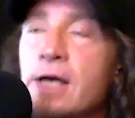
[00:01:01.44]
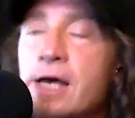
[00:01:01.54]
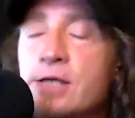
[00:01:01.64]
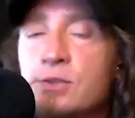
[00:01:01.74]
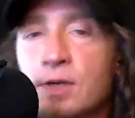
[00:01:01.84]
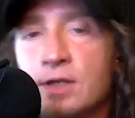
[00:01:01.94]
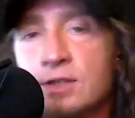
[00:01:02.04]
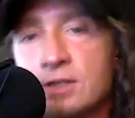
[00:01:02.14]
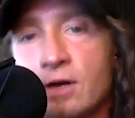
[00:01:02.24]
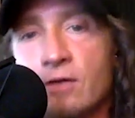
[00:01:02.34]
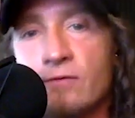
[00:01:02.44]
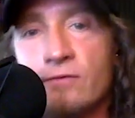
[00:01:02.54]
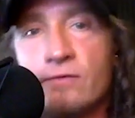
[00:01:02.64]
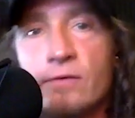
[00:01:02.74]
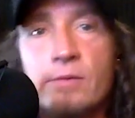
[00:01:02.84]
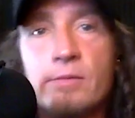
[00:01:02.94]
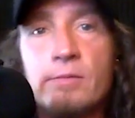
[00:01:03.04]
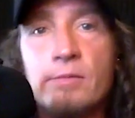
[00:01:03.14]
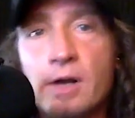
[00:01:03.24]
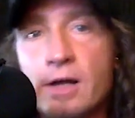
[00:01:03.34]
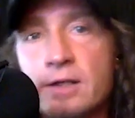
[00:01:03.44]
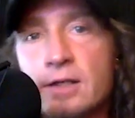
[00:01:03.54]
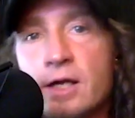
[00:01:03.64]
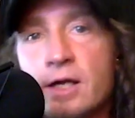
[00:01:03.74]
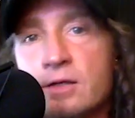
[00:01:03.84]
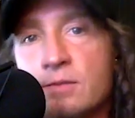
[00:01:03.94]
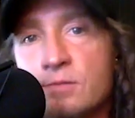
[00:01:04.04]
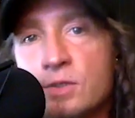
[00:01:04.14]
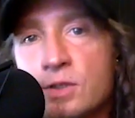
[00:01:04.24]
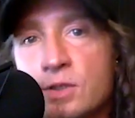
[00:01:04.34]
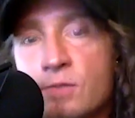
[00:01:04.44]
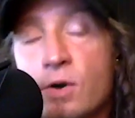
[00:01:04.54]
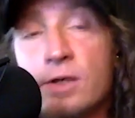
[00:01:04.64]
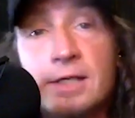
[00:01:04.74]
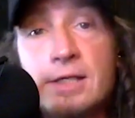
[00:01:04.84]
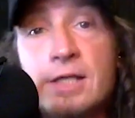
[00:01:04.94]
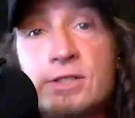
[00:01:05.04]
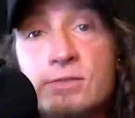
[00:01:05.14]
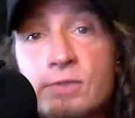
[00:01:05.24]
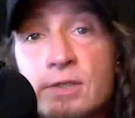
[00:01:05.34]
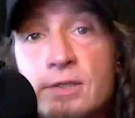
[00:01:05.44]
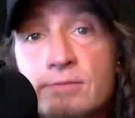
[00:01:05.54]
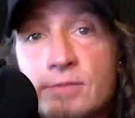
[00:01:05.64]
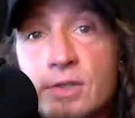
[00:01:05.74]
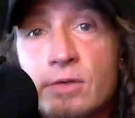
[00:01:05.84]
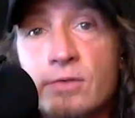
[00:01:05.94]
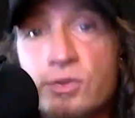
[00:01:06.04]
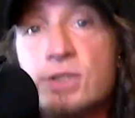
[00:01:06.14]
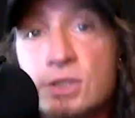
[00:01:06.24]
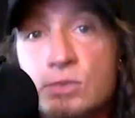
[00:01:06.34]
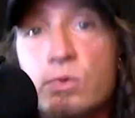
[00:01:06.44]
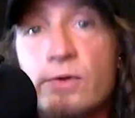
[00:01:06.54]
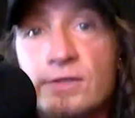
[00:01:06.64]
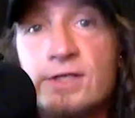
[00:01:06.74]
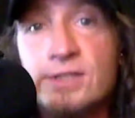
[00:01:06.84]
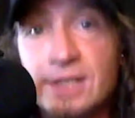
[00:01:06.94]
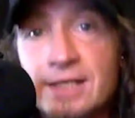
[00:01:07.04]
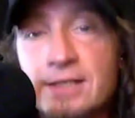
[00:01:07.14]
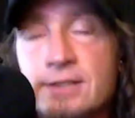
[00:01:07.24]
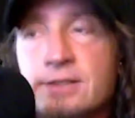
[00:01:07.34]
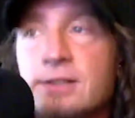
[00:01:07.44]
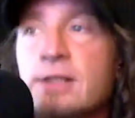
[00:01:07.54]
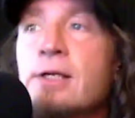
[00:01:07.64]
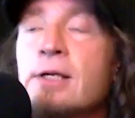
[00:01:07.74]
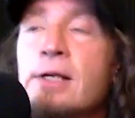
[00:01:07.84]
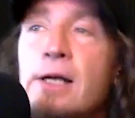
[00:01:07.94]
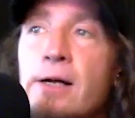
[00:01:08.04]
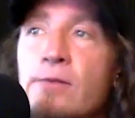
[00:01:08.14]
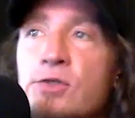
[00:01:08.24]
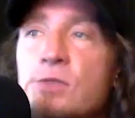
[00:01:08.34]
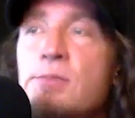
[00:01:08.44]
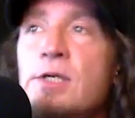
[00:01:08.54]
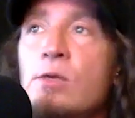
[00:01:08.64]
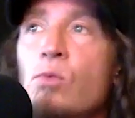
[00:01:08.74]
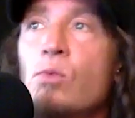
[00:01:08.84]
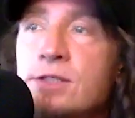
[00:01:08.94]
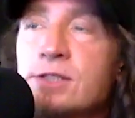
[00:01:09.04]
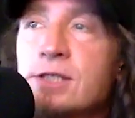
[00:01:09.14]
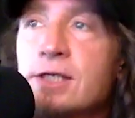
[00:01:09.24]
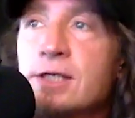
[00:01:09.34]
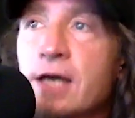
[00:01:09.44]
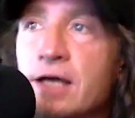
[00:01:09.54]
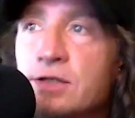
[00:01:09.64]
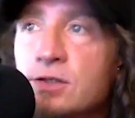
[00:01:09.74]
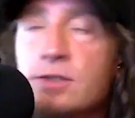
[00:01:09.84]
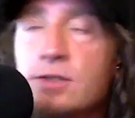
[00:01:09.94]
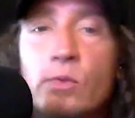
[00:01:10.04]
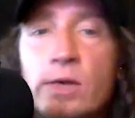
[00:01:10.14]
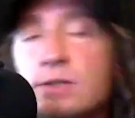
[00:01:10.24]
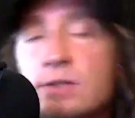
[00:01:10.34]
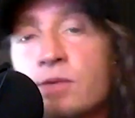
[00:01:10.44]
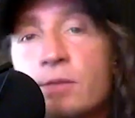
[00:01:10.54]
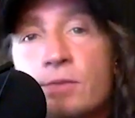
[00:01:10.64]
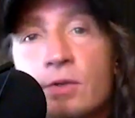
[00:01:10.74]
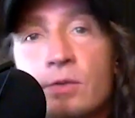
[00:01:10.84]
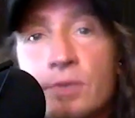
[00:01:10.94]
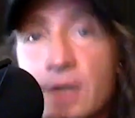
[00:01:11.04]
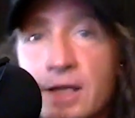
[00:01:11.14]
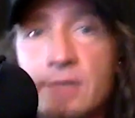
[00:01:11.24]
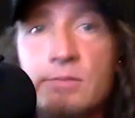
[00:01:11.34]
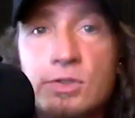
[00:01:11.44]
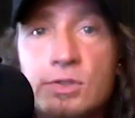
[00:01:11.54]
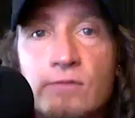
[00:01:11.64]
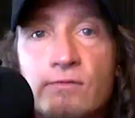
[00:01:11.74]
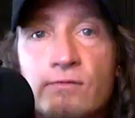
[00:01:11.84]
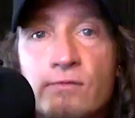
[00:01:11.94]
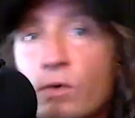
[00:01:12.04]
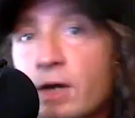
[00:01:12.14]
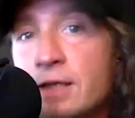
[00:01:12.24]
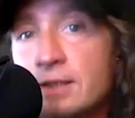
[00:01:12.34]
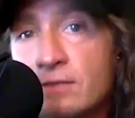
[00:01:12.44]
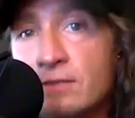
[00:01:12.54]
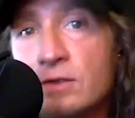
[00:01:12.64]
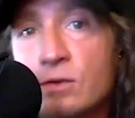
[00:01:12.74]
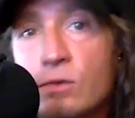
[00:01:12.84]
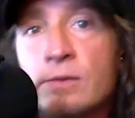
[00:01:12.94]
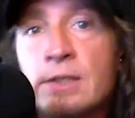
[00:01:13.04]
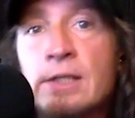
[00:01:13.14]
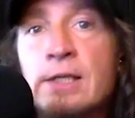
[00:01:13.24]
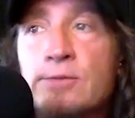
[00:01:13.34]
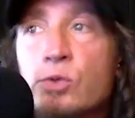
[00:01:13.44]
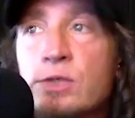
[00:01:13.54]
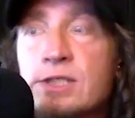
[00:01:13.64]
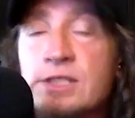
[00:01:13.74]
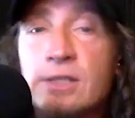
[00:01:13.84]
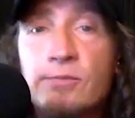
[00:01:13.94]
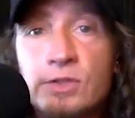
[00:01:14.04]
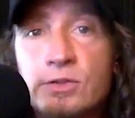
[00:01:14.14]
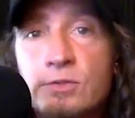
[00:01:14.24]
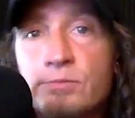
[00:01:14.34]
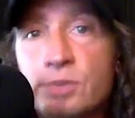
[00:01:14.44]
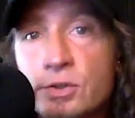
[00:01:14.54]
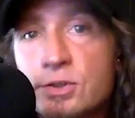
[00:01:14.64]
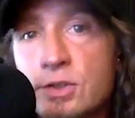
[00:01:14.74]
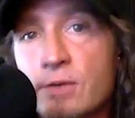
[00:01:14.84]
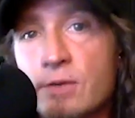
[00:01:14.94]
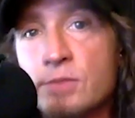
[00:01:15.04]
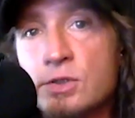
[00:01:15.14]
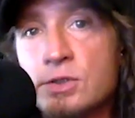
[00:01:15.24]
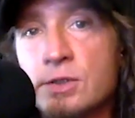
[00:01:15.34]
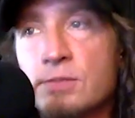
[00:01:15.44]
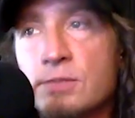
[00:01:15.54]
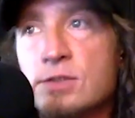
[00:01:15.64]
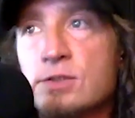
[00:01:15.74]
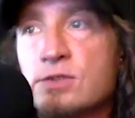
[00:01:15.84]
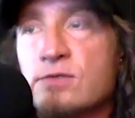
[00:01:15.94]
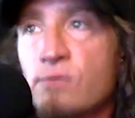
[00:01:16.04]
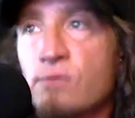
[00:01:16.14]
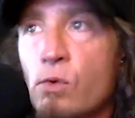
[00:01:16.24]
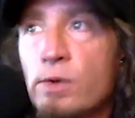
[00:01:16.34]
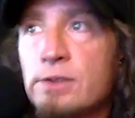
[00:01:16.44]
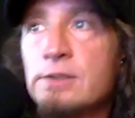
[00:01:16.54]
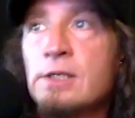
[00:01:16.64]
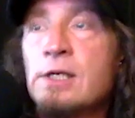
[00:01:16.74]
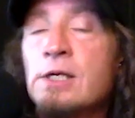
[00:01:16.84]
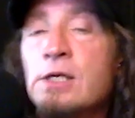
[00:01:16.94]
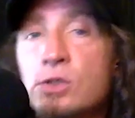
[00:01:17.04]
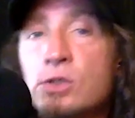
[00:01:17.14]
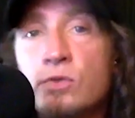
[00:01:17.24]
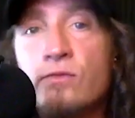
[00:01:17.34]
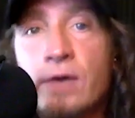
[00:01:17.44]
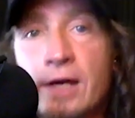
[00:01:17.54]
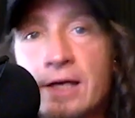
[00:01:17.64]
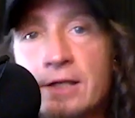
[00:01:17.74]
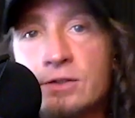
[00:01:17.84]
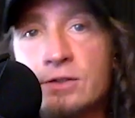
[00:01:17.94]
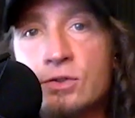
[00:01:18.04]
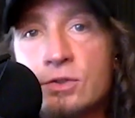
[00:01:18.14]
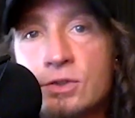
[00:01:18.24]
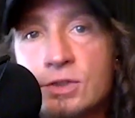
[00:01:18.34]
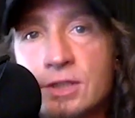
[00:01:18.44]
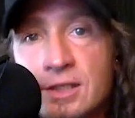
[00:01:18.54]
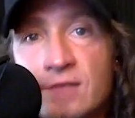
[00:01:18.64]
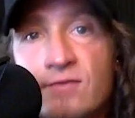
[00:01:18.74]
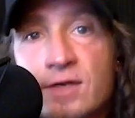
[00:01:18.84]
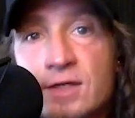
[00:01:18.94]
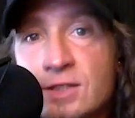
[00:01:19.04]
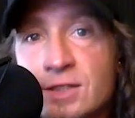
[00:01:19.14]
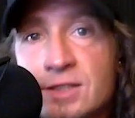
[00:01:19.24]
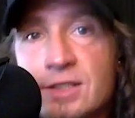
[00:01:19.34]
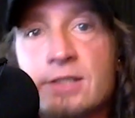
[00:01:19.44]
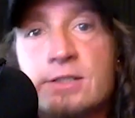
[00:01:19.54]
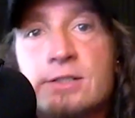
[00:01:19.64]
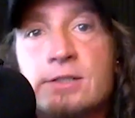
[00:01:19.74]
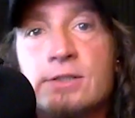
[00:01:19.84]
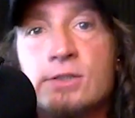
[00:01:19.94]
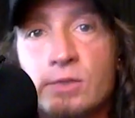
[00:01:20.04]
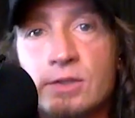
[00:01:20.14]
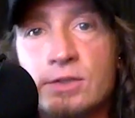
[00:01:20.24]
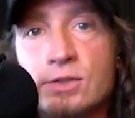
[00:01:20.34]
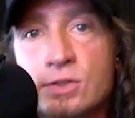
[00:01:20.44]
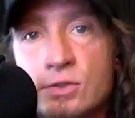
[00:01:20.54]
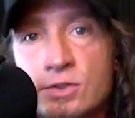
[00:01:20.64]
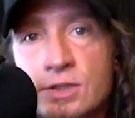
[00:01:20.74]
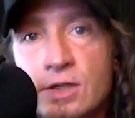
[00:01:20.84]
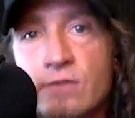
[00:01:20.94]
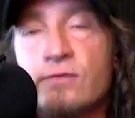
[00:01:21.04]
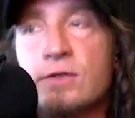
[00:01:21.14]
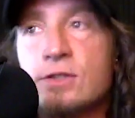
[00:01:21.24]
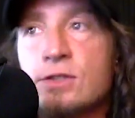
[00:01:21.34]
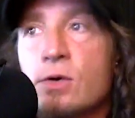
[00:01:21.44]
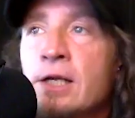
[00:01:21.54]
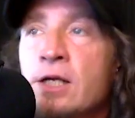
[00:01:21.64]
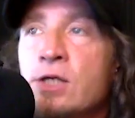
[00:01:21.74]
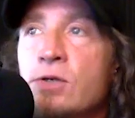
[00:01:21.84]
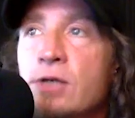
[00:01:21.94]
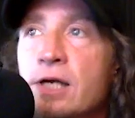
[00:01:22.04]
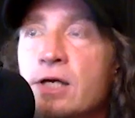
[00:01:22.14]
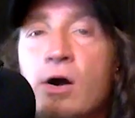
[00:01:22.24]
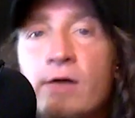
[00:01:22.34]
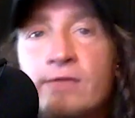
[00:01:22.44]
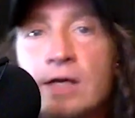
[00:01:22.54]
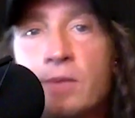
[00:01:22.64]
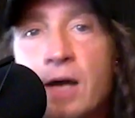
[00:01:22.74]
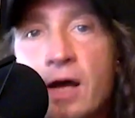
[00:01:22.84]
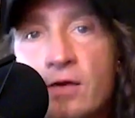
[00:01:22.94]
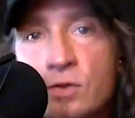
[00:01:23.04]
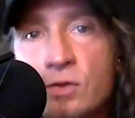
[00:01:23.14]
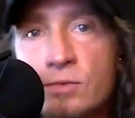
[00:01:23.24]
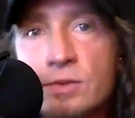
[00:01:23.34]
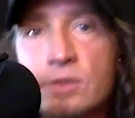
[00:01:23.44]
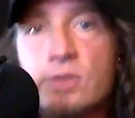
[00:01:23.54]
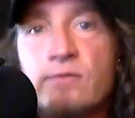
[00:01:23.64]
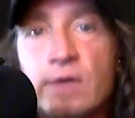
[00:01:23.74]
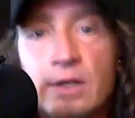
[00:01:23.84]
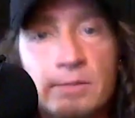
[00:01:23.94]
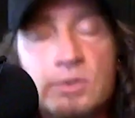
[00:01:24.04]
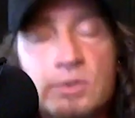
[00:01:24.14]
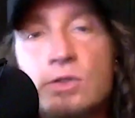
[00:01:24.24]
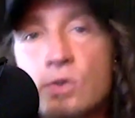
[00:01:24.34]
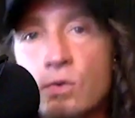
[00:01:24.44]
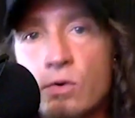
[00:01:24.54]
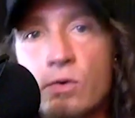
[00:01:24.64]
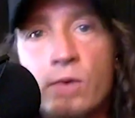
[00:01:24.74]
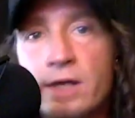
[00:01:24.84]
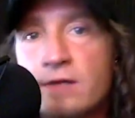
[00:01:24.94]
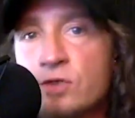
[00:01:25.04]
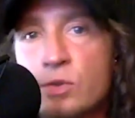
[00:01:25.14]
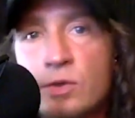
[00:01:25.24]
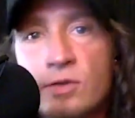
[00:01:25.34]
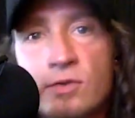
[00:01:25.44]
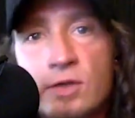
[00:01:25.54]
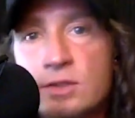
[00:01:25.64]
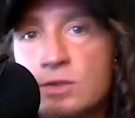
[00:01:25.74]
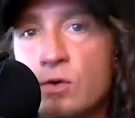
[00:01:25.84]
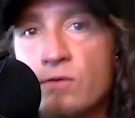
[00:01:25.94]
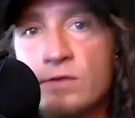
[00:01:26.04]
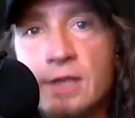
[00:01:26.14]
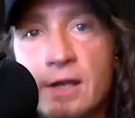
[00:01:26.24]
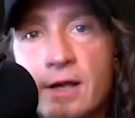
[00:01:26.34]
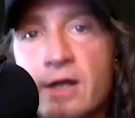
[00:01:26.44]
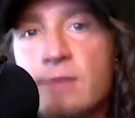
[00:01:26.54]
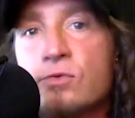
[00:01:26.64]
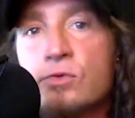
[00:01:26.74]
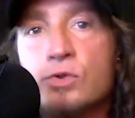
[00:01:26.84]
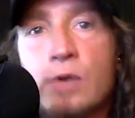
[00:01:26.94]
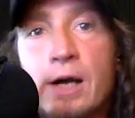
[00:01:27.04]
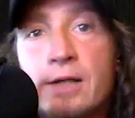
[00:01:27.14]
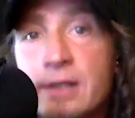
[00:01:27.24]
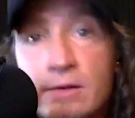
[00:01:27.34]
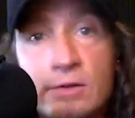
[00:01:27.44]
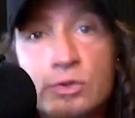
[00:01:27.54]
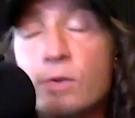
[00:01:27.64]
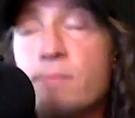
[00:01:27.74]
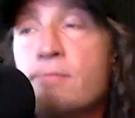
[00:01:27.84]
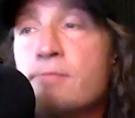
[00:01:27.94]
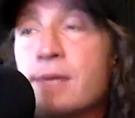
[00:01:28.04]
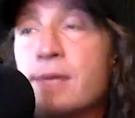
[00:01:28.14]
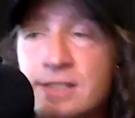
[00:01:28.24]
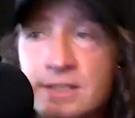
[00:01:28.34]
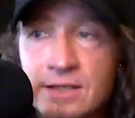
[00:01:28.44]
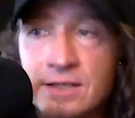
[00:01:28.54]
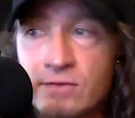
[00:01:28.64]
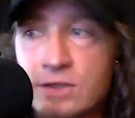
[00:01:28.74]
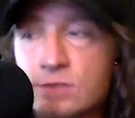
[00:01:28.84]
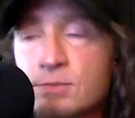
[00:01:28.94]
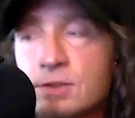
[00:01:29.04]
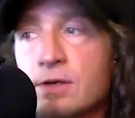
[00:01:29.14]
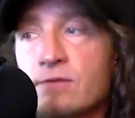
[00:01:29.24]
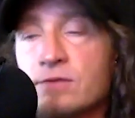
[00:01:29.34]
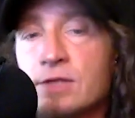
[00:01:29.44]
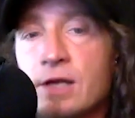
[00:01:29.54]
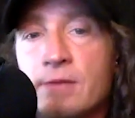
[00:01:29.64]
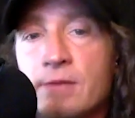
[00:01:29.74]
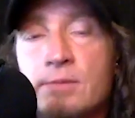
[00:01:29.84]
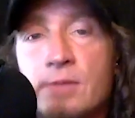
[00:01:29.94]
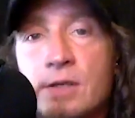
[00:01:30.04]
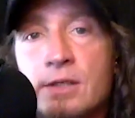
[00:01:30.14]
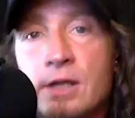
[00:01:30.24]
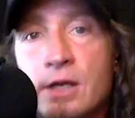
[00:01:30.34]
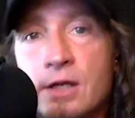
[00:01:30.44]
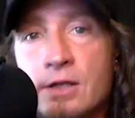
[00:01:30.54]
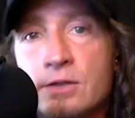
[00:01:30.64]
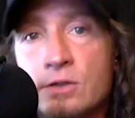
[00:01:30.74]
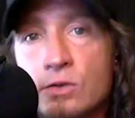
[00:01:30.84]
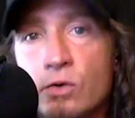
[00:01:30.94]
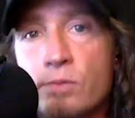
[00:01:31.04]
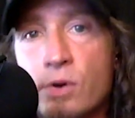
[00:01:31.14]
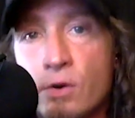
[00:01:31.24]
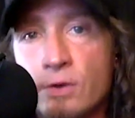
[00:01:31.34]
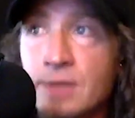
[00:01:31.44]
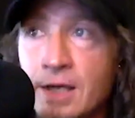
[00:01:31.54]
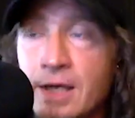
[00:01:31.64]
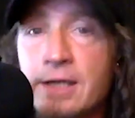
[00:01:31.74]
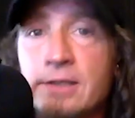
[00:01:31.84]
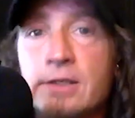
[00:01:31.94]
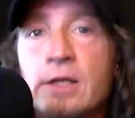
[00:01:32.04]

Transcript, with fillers: aspects of online music marketing. And that's really, you know, this is what this is. Um, there's a million and one with skin a cat. So there's other ways that people are playing music for a living or doing something to push their music business forward. And you've had significant success doing this yourself. And so you kind of carved out a path. You developed your way of doing things over time through trial and error, tremendous investment of time and money on your part, and